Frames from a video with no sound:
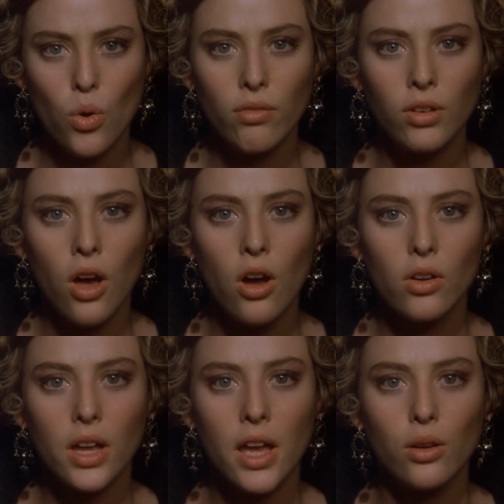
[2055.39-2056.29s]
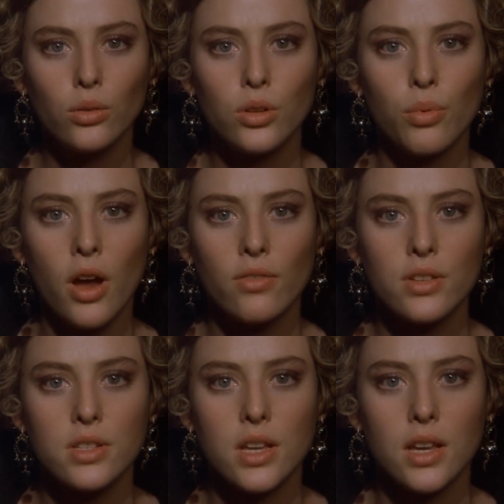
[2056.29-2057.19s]
but it's so much information
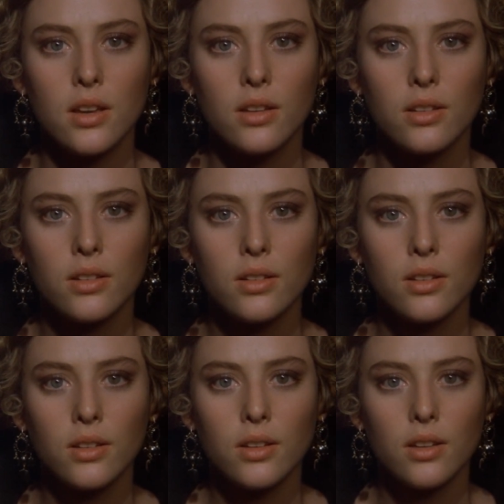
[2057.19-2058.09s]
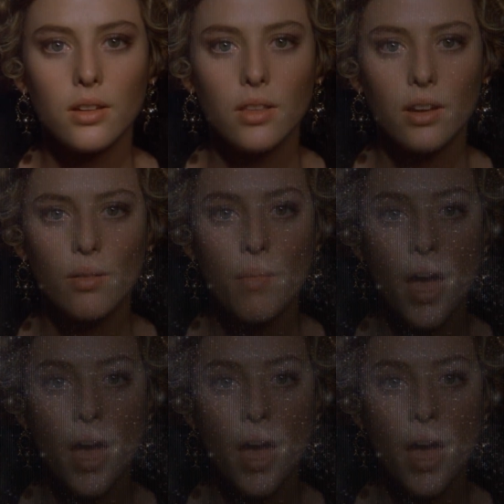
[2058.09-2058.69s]
being thrown at you that if you just